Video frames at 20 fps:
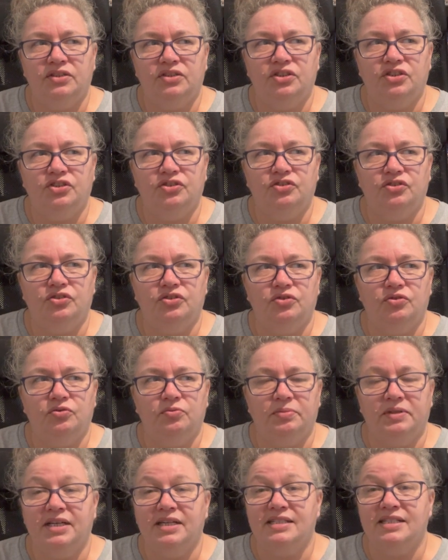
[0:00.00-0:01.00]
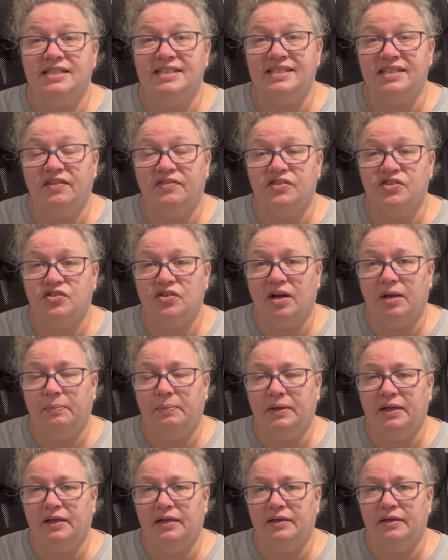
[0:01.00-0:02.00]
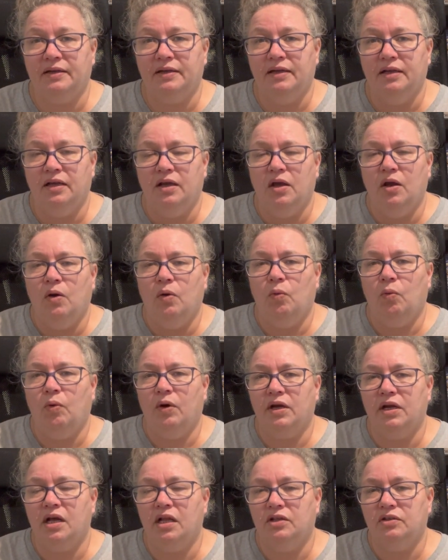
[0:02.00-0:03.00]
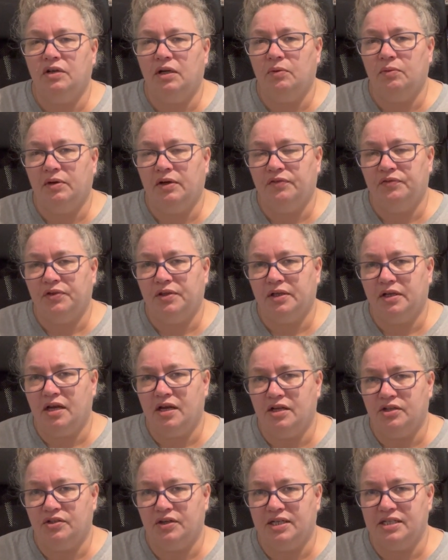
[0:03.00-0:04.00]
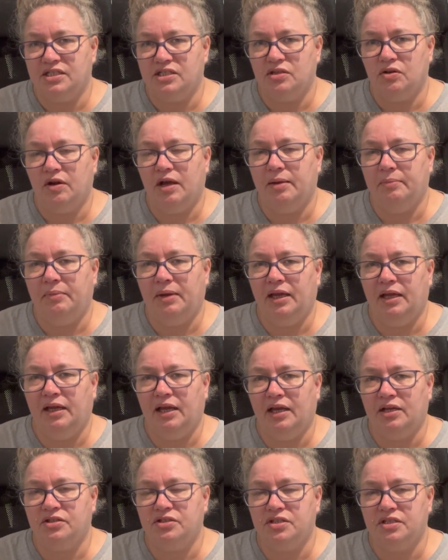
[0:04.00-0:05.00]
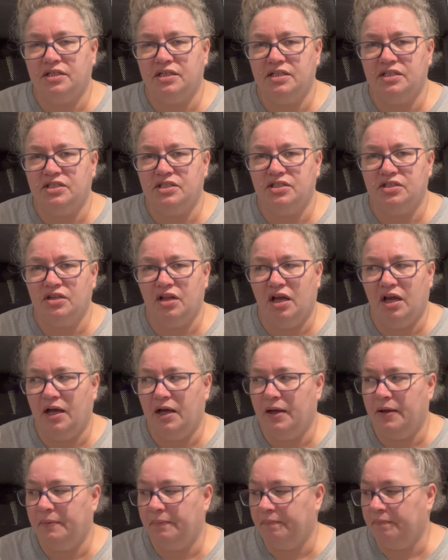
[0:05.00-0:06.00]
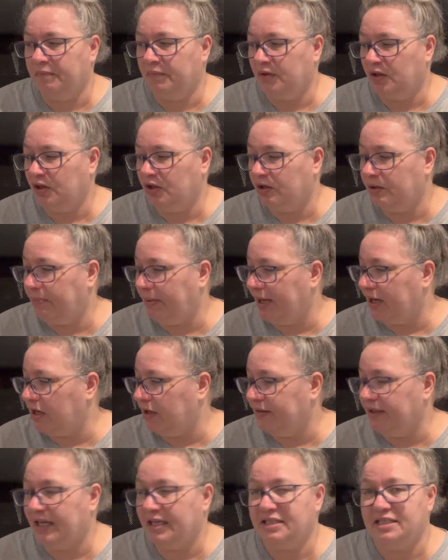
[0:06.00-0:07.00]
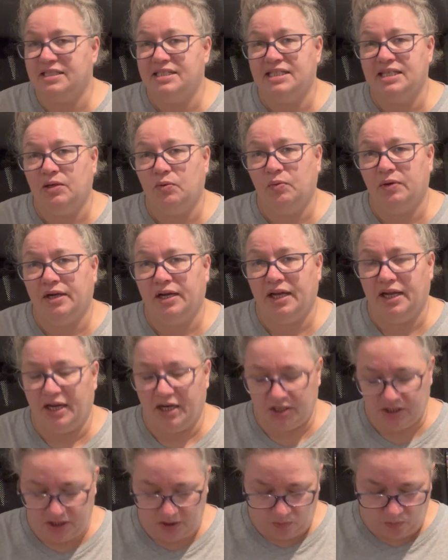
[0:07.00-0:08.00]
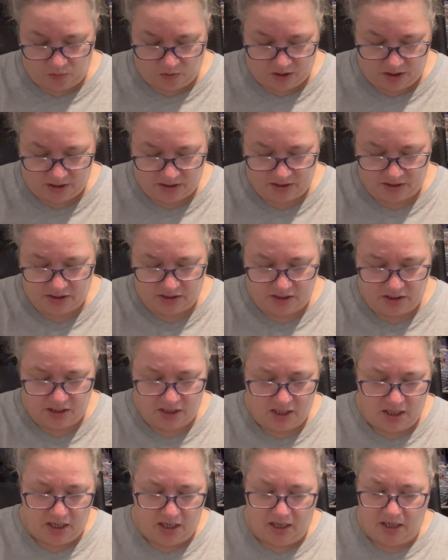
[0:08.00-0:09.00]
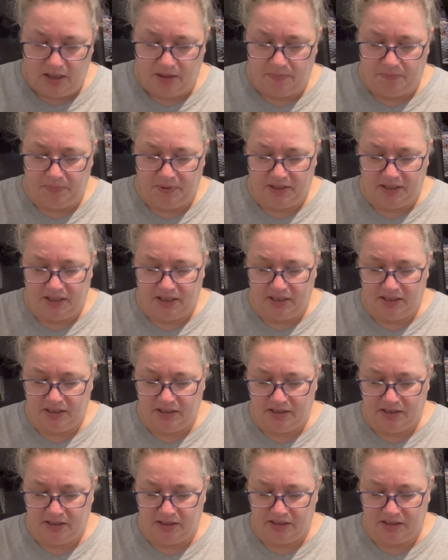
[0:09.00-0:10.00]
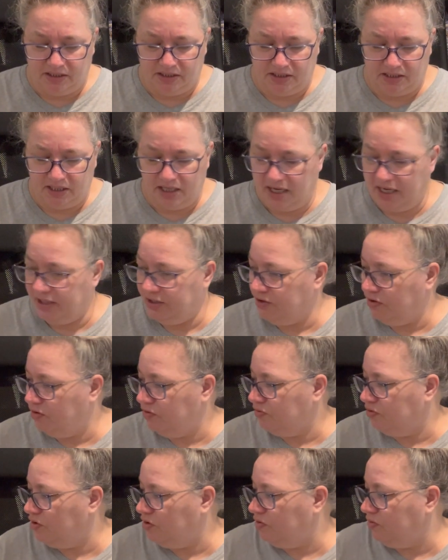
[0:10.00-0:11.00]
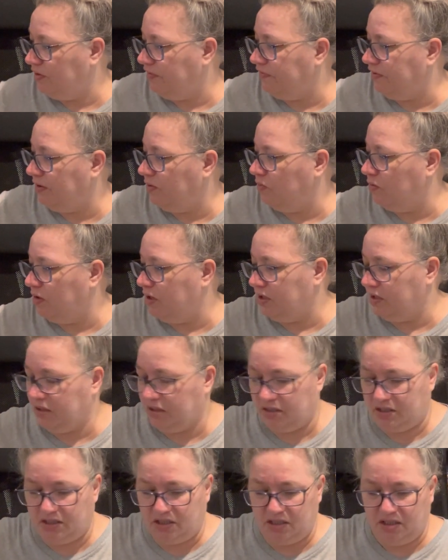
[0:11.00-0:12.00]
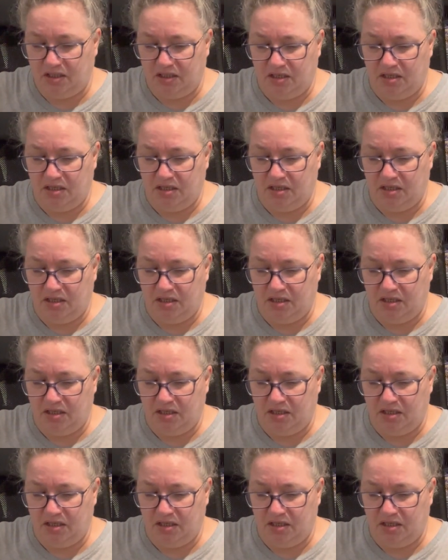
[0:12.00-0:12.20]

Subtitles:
to do, because it's self-striping, what color I wanted for the contrast. So I may actually look back on that to see what I actually want, because I don't know if I want